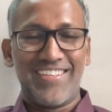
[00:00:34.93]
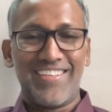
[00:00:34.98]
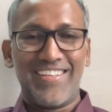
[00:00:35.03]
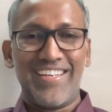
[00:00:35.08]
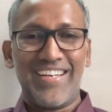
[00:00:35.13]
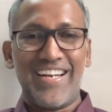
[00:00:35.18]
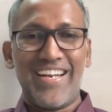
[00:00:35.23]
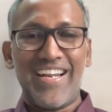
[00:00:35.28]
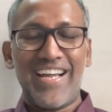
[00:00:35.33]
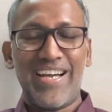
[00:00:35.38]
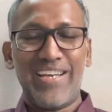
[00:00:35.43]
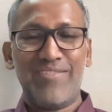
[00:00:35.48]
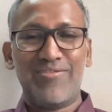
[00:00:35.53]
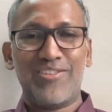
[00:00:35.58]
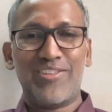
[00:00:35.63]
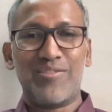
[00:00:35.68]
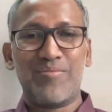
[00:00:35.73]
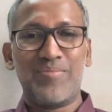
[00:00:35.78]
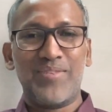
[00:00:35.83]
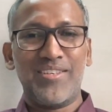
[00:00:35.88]
in life,
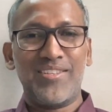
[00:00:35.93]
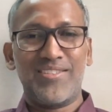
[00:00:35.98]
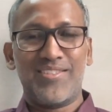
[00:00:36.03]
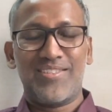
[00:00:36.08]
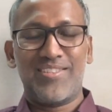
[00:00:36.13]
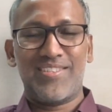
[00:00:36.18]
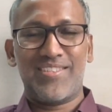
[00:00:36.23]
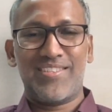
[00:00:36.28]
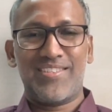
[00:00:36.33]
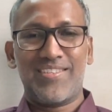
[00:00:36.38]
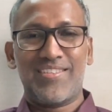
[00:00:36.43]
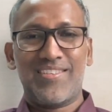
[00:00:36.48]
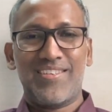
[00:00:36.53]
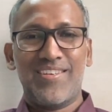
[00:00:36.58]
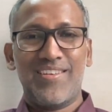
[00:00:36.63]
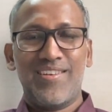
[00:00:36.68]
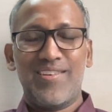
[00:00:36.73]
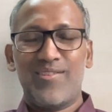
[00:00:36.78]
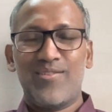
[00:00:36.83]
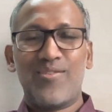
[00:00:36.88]
it means
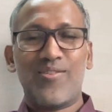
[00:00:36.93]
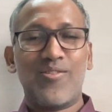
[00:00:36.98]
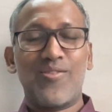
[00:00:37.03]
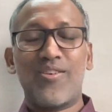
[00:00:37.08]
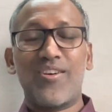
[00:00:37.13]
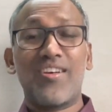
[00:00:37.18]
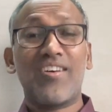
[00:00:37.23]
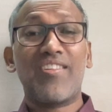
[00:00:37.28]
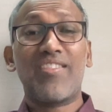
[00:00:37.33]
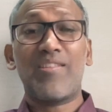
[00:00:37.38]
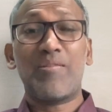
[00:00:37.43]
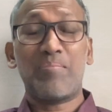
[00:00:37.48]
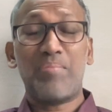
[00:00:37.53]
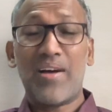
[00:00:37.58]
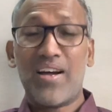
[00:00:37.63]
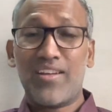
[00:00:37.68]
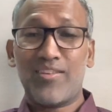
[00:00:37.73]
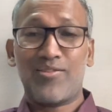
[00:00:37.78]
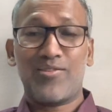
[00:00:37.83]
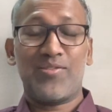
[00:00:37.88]
you're not on the
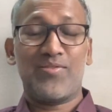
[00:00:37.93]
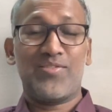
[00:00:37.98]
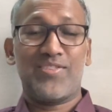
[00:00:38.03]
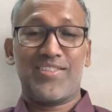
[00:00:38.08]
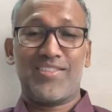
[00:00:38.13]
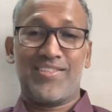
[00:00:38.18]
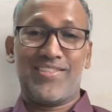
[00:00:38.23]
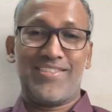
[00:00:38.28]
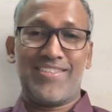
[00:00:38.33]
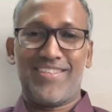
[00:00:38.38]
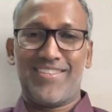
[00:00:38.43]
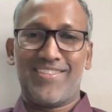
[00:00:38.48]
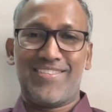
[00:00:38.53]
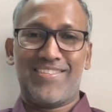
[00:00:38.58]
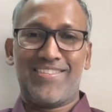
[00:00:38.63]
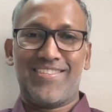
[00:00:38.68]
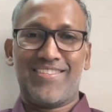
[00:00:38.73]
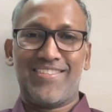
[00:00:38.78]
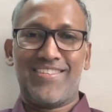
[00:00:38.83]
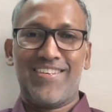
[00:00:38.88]
path of
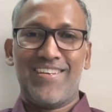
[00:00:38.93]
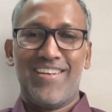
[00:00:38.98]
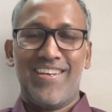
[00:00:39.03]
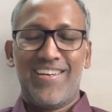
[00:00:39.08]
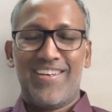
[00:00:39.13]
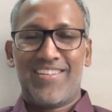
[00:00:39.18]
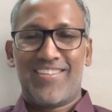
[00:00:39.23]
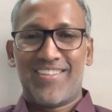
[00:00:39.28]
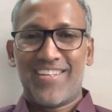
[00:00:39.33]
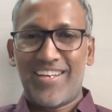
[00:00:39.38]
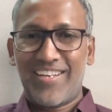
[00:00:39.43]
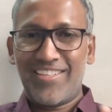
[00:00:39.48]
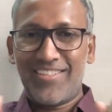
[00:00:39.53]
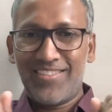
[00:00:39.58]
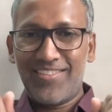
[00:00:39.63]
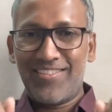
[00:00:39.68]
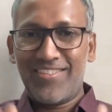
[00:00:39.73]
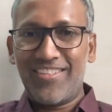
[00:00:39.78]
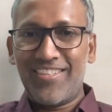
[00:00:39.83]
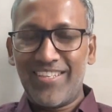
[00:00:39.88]
success. That
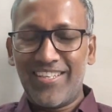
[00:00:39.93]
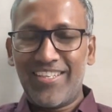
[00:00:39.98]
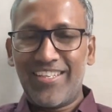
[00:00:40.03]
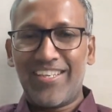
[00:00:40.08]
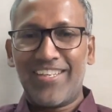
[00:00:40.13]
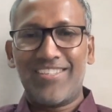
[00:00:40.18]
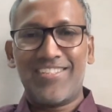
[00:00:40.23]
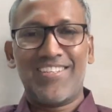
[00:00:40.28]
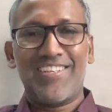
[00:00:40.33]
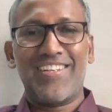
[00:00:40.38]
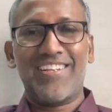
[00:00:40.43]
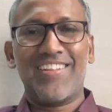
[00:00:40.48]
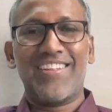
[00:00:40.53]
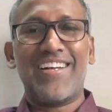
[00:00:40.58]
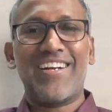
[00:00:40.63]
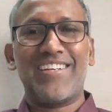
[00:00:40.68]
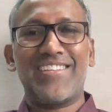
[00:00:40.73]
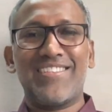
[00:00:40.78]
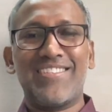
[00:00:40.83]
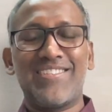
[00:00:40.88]
is the indication, and
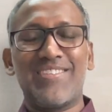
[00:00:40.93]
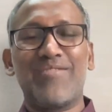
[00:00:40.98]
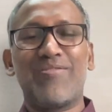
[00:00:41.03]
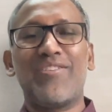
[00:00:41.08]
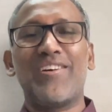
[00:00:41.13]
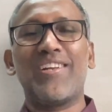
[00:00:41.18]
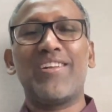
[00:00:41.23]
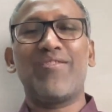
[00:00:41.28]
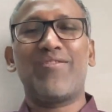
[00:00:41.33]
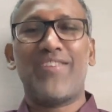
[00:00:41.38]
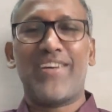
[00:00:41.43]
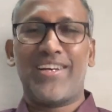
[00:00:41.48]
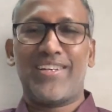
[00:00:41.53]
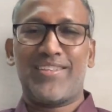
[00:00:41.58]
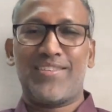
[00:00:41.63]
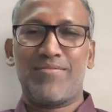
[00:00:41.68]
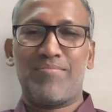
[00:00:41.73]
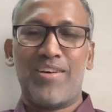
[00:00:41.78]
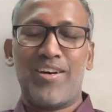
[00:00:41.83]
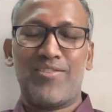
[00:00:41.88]
that is the funny
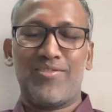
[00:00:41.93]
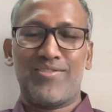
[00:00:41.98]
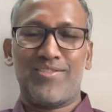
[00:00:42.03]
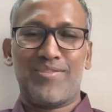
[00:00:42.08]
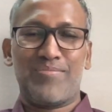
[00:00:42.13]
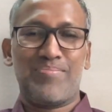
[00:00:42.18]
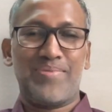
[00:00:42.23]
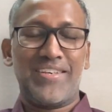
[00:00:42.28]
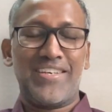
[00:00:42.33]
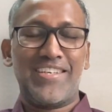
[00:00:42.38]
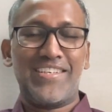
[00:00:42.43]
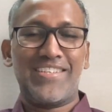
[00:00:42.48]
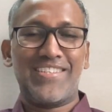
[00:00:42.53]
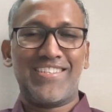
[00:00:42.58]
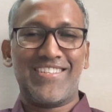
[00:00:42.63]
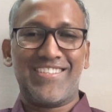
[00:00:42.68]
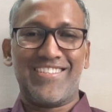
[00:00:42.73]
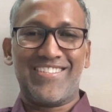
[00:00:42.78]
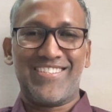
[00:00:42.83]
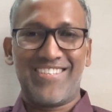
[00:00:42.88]
fact about being
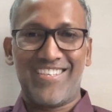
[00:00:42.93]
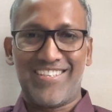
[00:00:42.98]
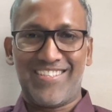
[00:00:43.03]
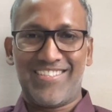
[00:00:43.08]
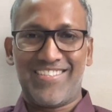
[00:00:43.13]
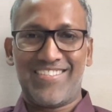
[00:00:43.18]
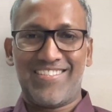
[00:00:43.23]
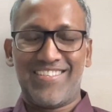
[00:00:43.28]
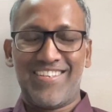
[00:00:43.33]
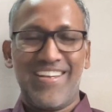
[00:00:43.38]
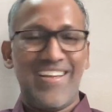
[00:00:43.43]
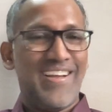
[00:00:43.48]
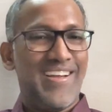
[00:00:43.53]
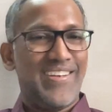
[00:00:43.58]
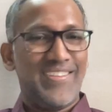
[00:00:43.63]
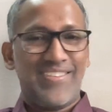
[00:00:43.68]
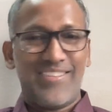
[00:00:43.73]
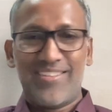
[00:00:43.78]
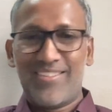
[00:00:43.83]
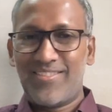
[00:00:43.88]
success.
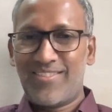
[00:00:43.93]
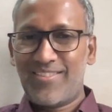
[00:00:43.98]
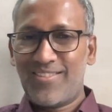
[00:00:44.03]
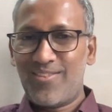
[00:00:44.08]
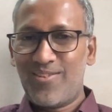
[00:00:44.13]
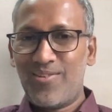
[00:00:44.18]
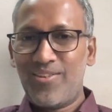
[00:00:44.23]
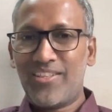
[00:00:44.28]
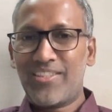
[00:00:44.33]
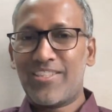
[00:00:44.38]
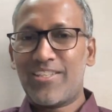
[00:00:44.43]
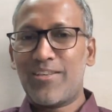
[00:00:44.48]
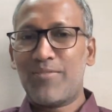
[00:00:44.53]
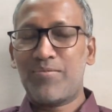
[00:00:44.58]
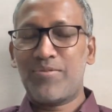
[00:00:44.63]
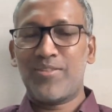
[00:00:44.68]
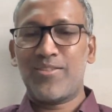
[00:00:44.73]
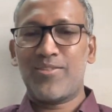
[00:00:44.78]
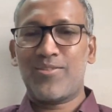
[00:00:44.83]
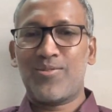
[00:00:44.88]
There's no
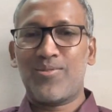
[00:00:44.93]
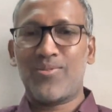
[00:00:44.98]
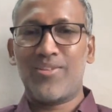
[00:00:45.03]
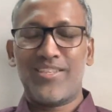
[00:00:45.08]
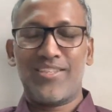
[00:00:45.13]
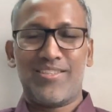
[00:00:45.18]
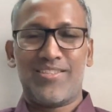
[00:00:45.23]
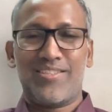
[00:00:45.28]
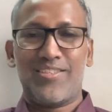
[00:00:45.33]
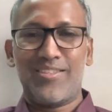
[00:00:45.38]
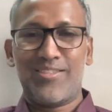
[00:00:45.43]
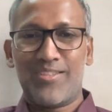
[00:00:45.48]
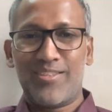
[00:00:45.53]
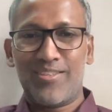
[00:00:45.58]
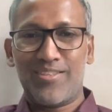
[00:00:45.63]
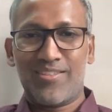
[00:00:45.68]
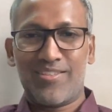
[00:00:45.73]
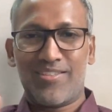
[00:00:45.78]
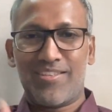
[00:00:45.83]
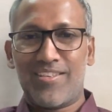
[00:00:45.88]
exceptions to this. This
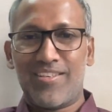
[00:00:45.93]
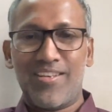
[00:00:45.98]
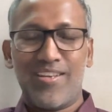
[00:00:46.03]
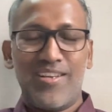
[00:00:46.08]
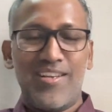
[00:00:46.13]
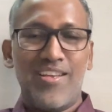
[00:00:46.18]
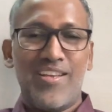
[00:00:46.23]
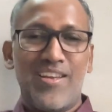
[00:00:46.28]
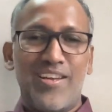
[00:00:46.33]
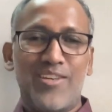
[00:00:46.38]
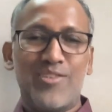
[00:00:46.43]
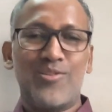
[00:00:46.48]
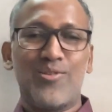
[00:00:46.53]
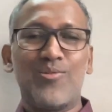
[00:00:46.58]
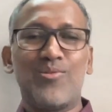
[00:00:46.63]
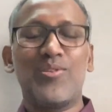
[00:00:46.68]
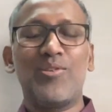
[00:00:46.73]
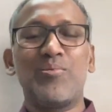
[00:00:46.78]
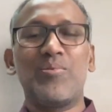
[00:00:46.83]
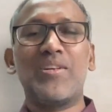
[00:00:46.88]
is a
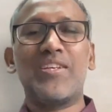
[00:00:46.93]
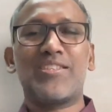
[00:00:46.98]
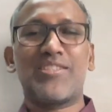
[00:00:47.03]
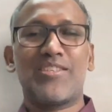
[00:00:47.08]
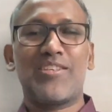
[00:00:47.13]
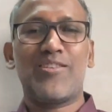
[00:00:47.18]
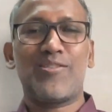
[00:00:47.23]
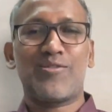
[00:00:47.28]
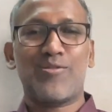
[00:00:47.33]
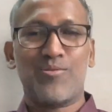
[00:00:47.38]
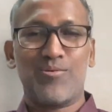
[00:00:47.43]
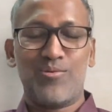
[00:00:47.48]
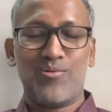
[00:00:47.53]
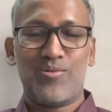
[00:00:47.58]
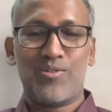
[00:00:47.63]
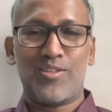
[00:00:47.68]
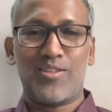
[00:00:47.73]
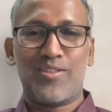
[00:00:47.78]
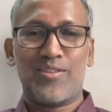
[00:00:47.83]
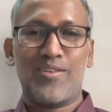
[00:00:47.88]
universal
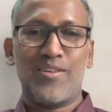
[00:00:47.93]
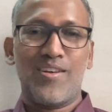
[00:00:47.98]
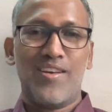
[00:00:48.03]
truth